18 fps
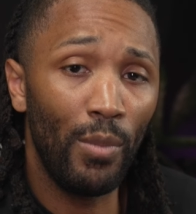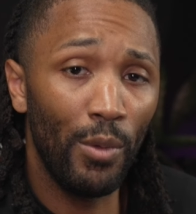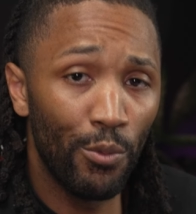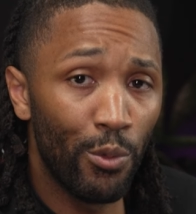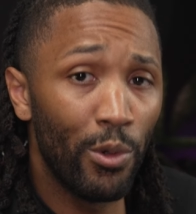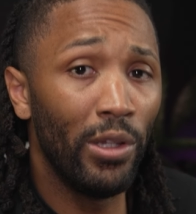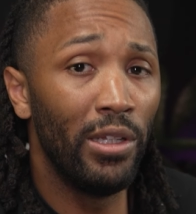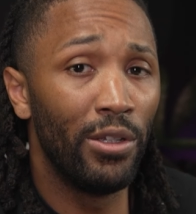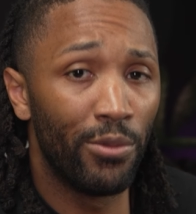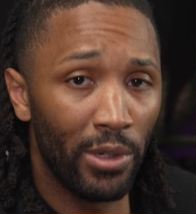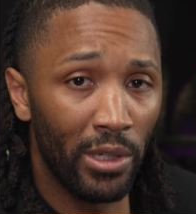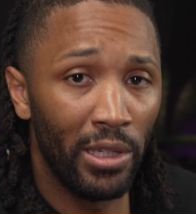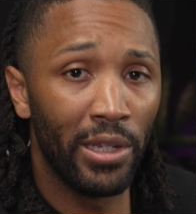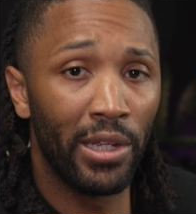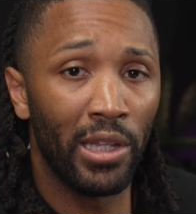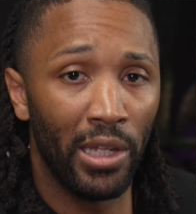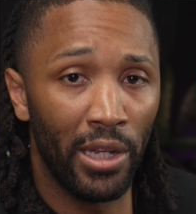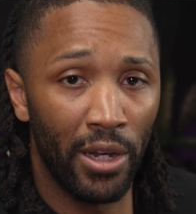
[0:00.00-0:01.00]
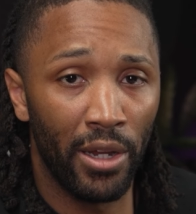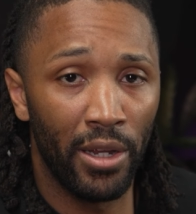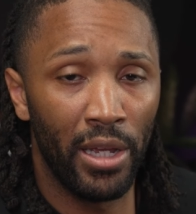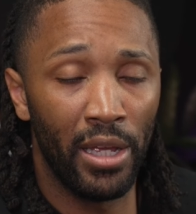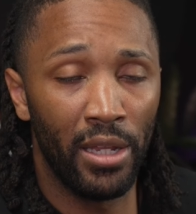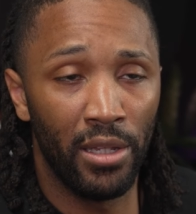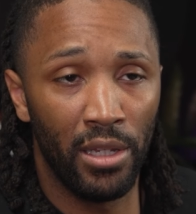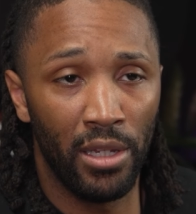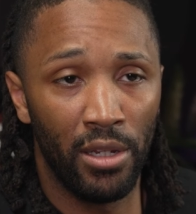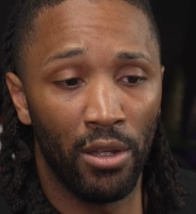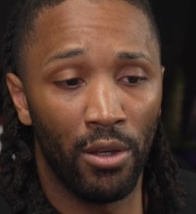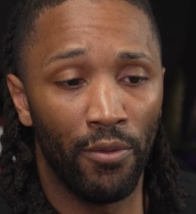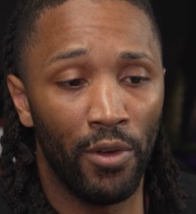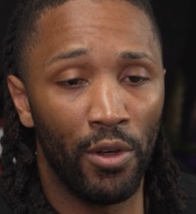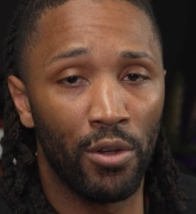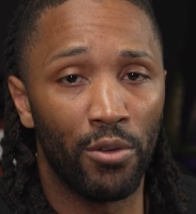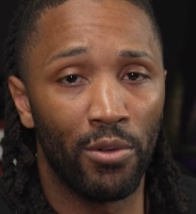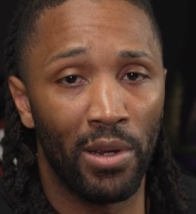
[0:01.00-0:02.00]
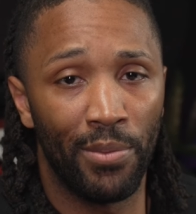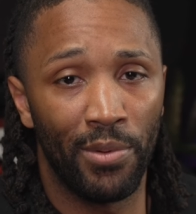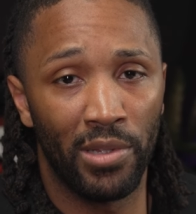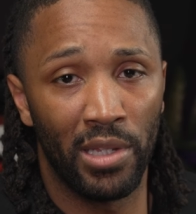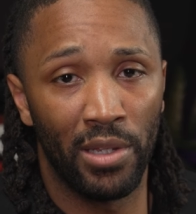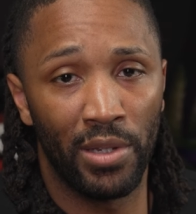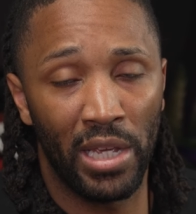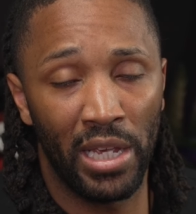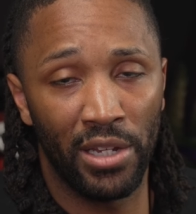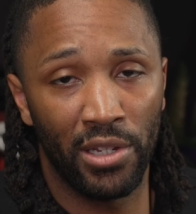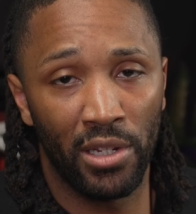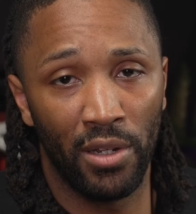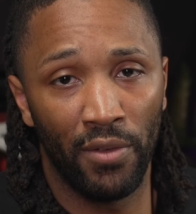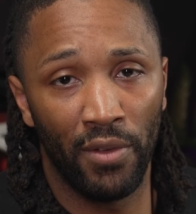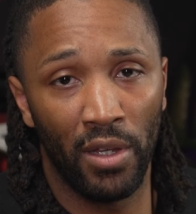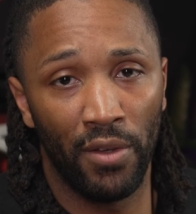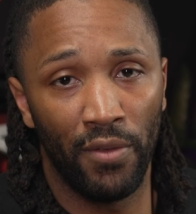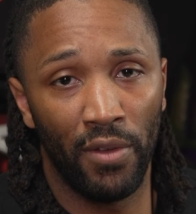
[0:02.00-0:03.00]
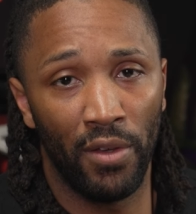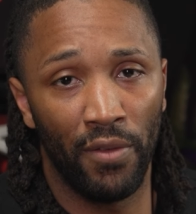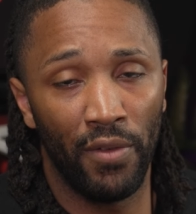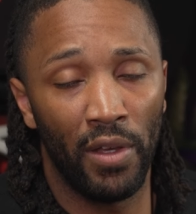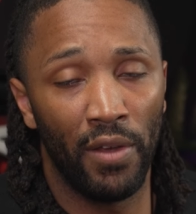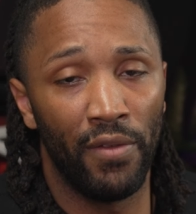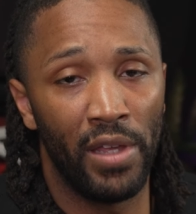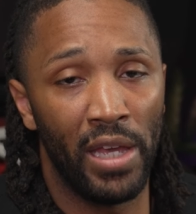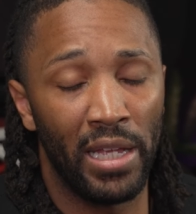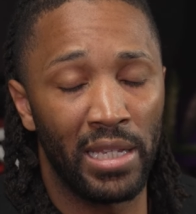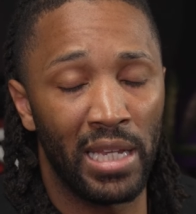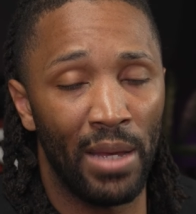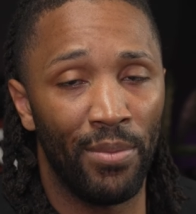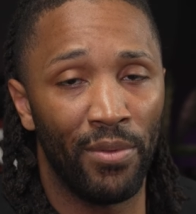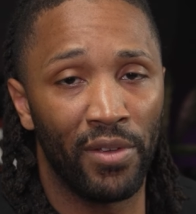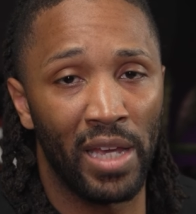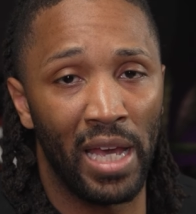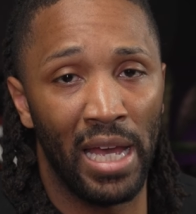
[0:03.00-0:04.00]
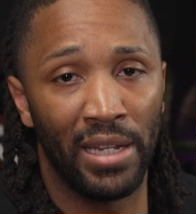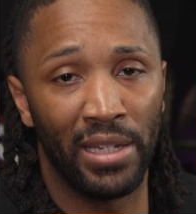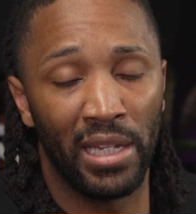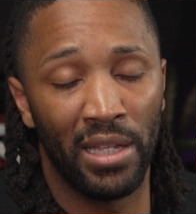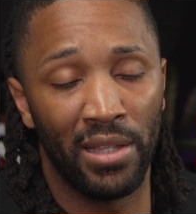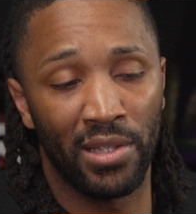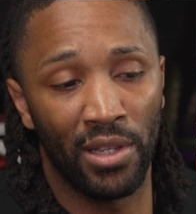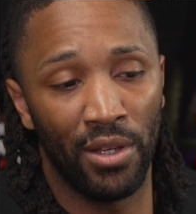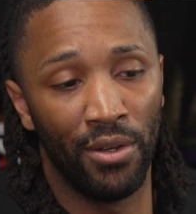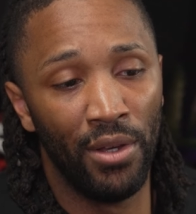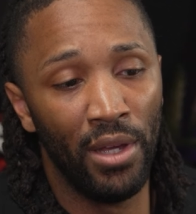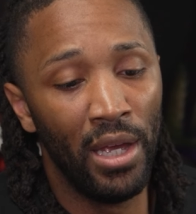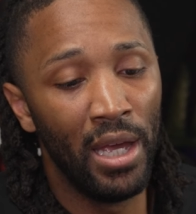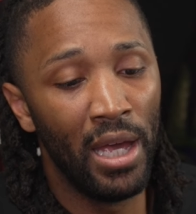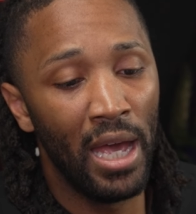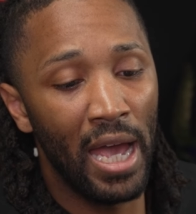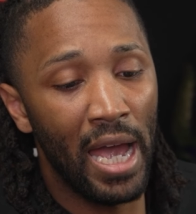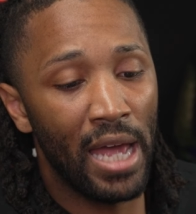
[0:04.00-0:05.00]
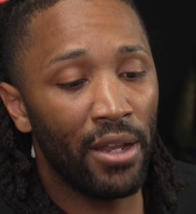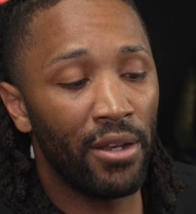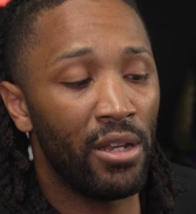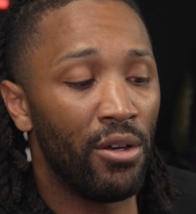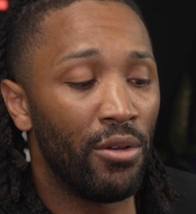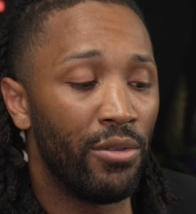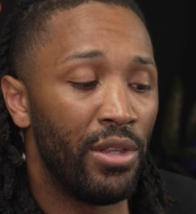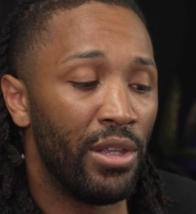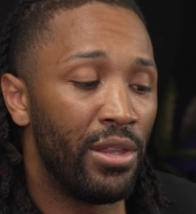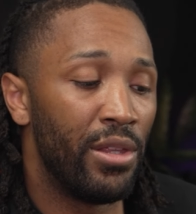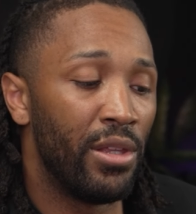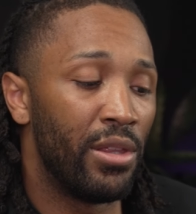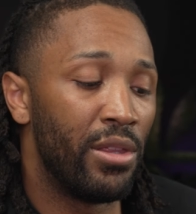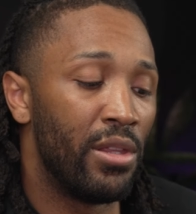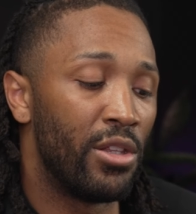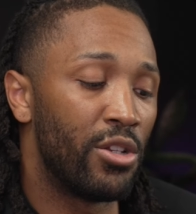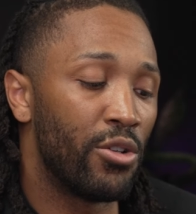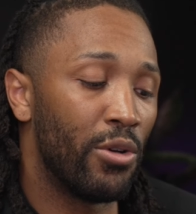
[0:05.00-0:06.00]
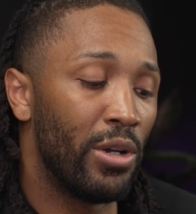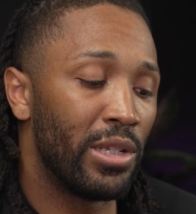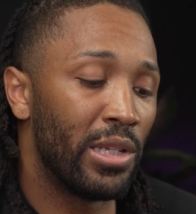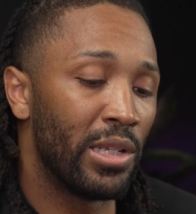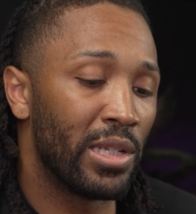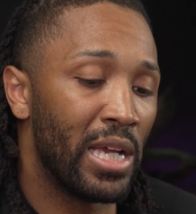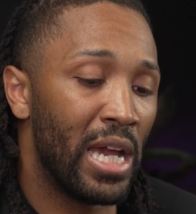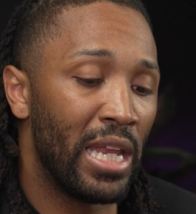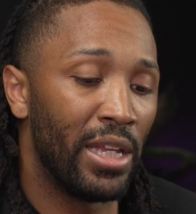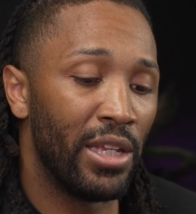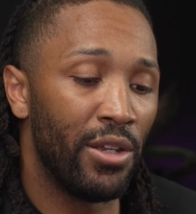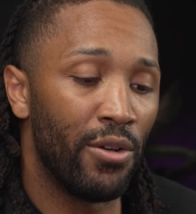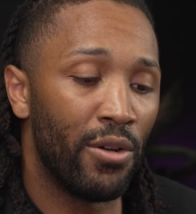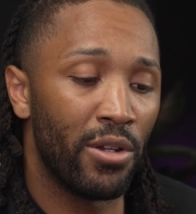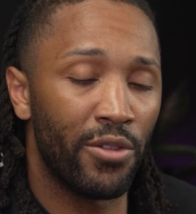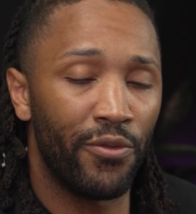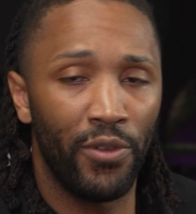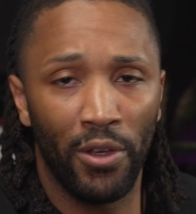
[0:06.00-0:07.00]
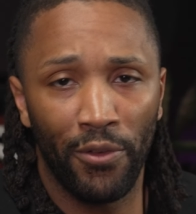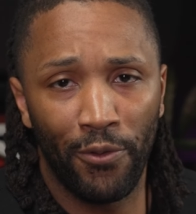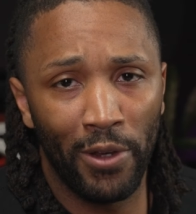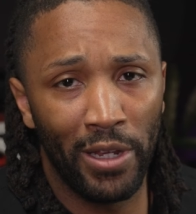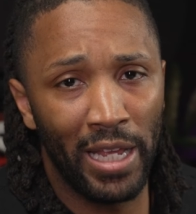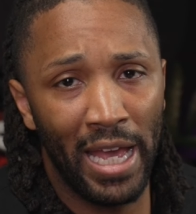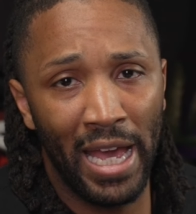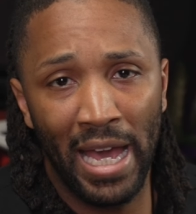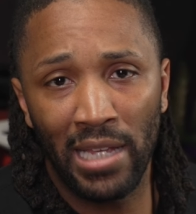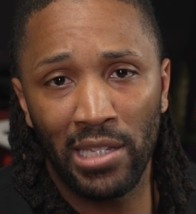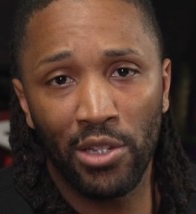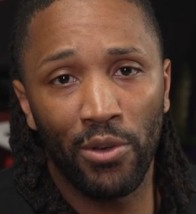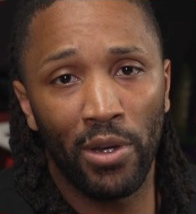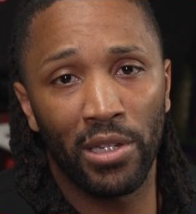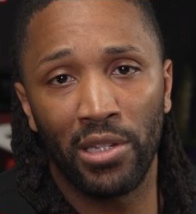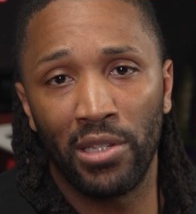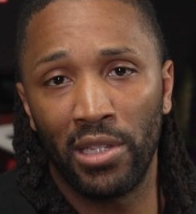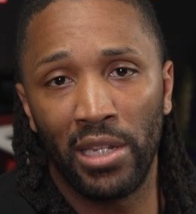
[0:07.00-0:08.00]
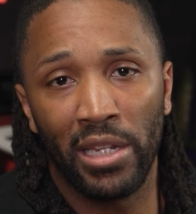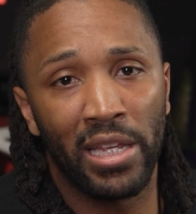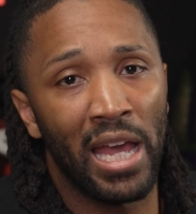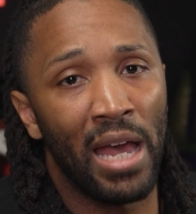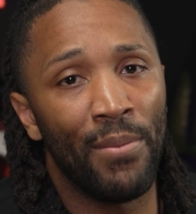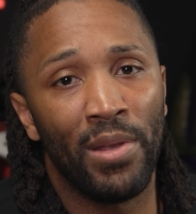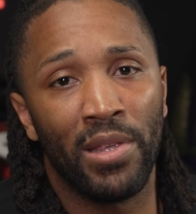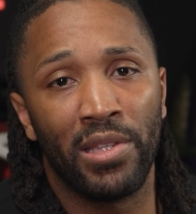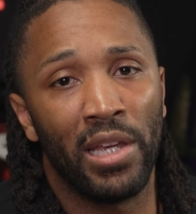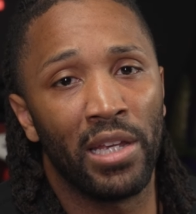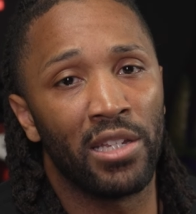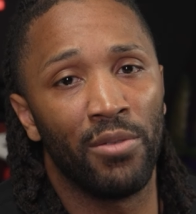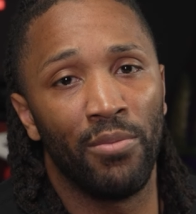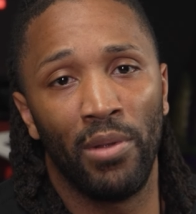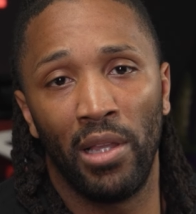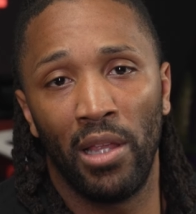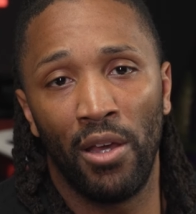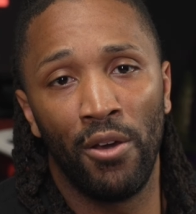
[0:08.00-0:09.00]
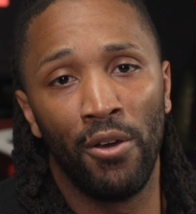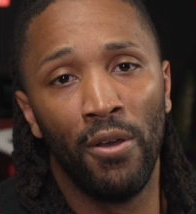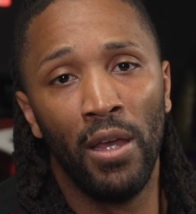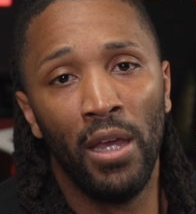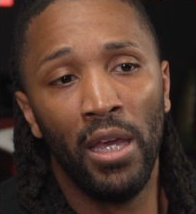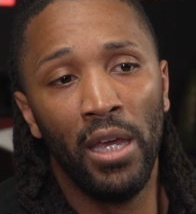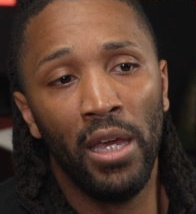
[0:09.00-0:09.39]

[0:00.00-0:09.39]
Really clear in vocal representation of that type of content. So I don't know, the choice is kind of yours. Feel free to ask questions in the comment section below.